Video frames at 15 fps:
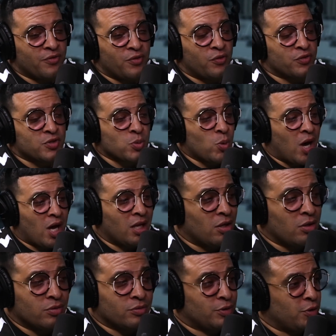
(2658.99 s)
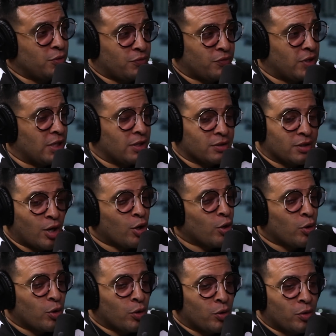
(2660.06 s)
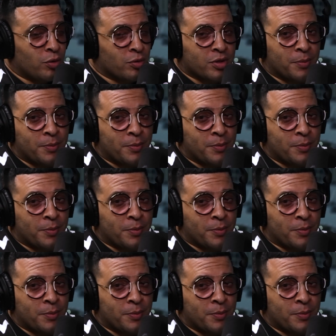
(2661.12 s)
If you've swallowed, you've killed a whole